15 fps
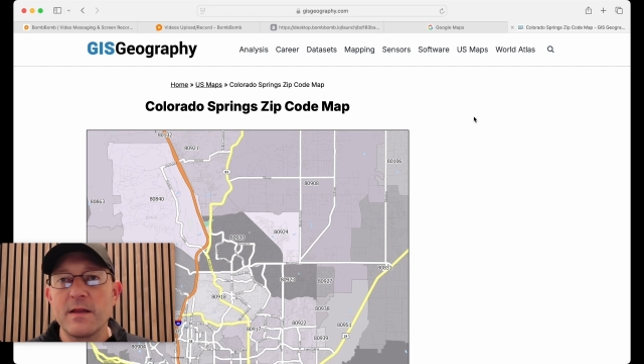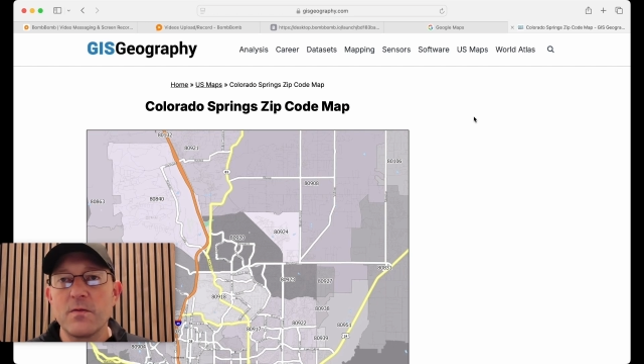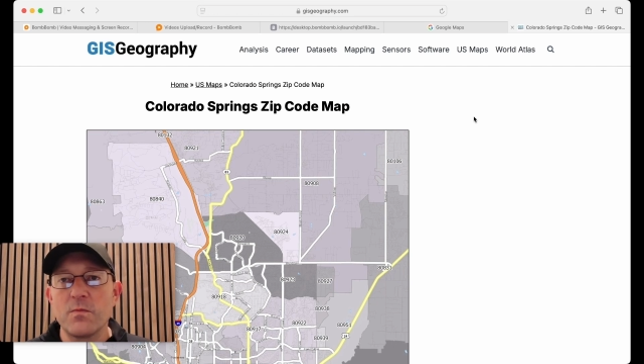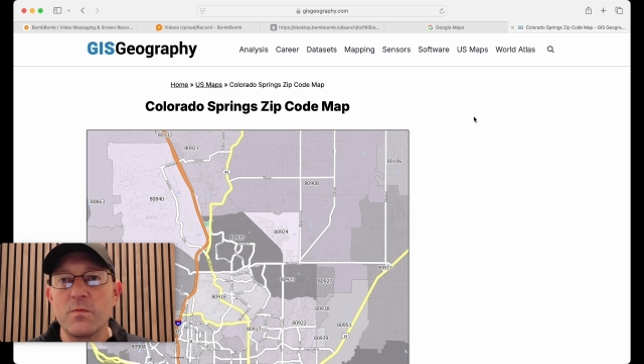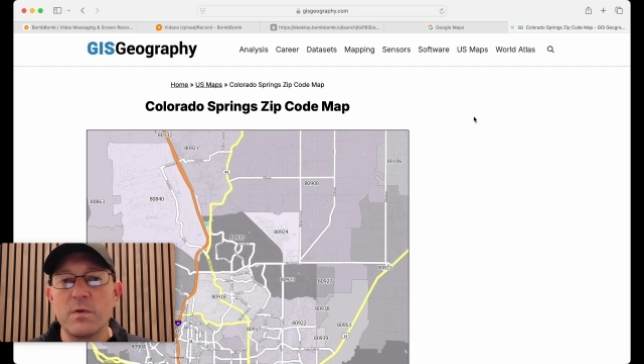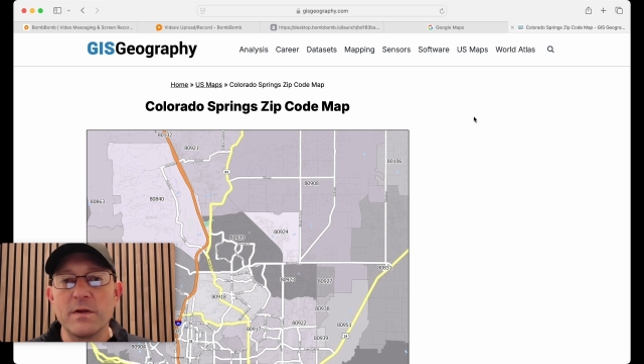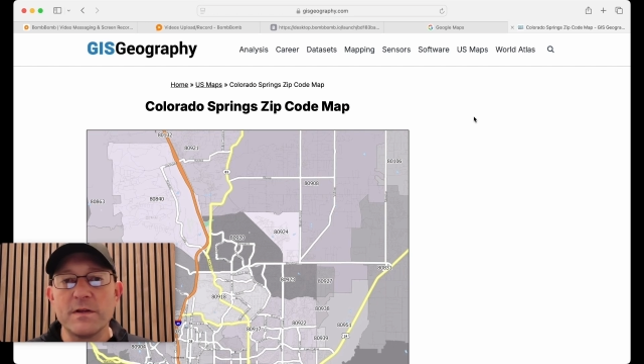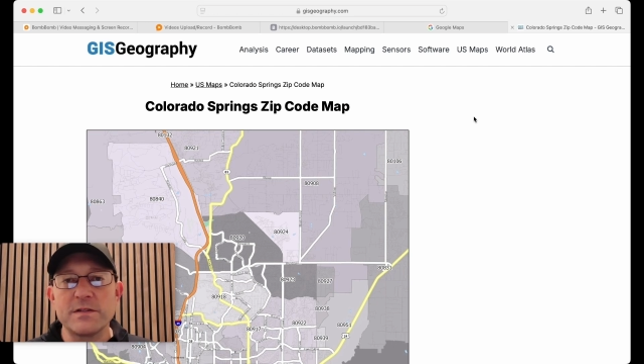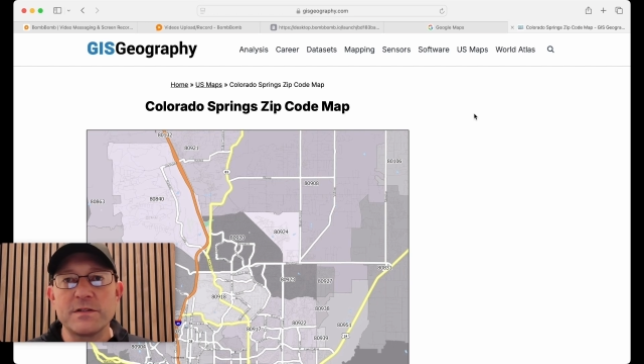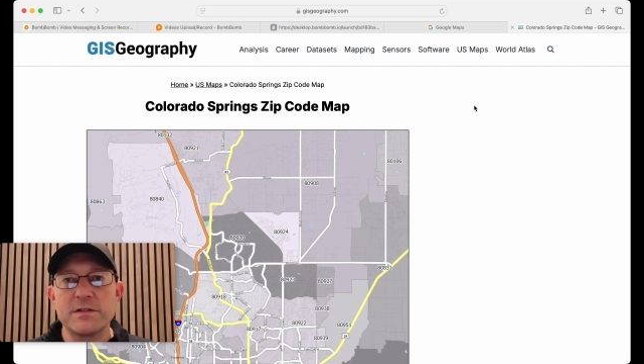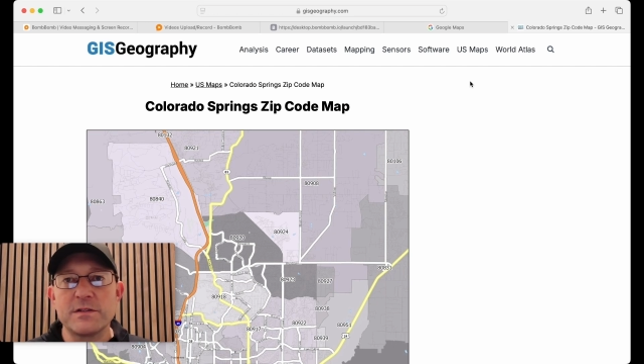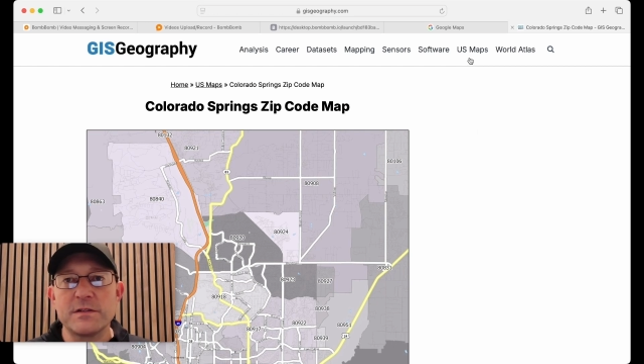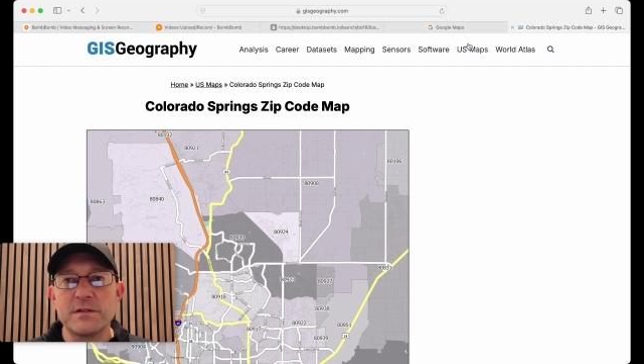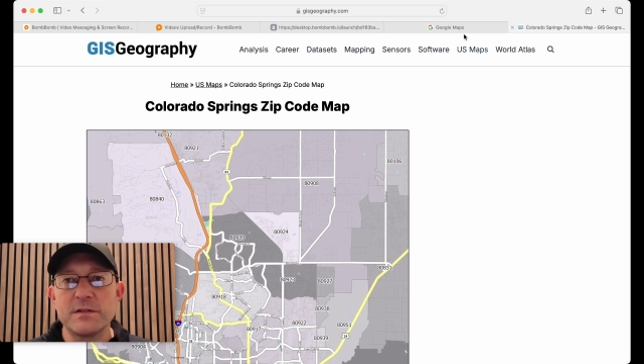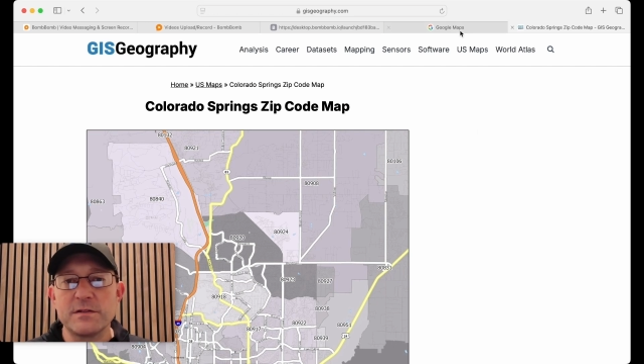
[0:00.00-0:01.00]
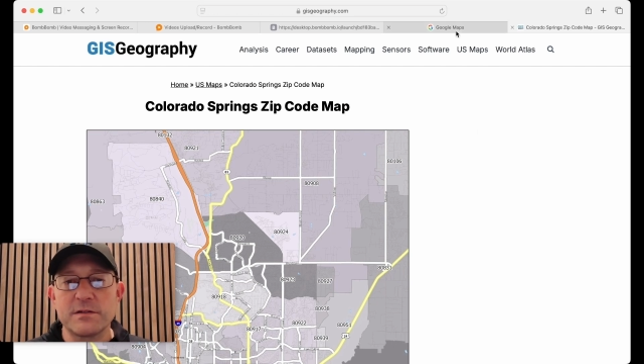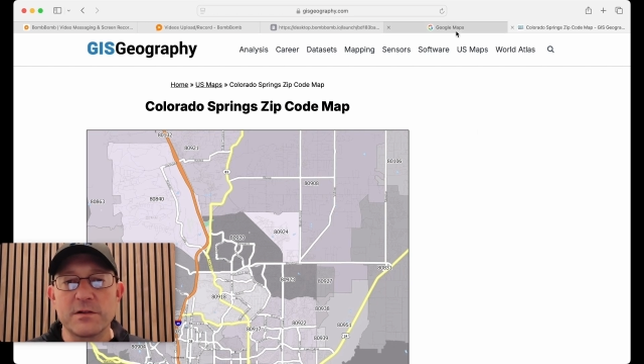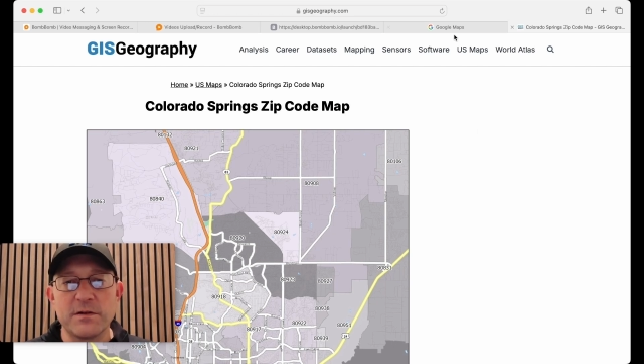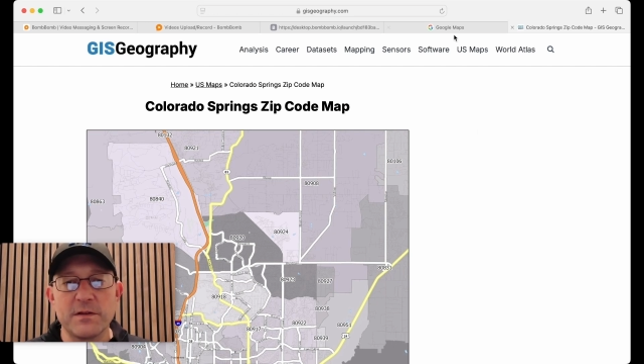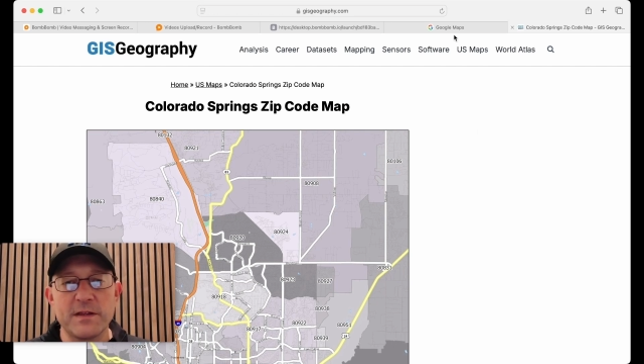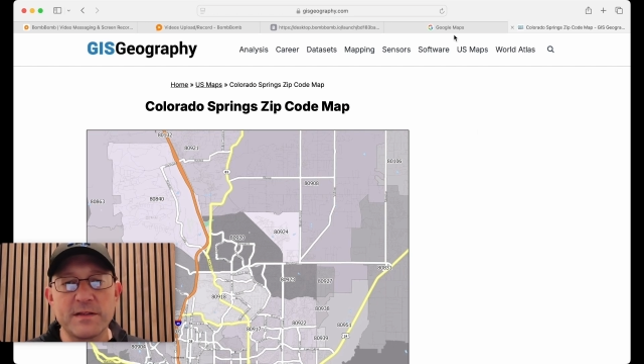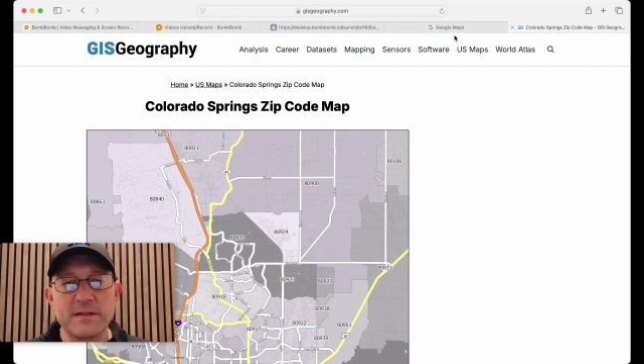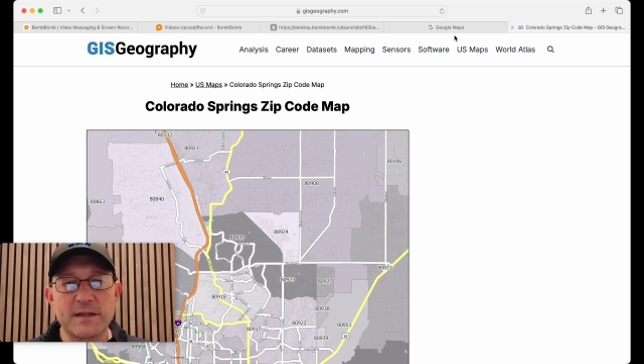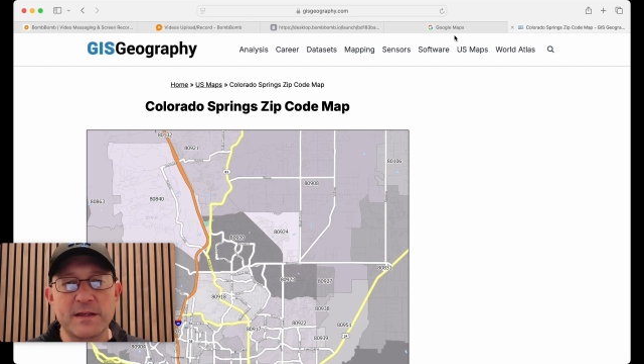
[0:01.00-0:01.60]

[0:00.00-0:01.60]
Which, so in this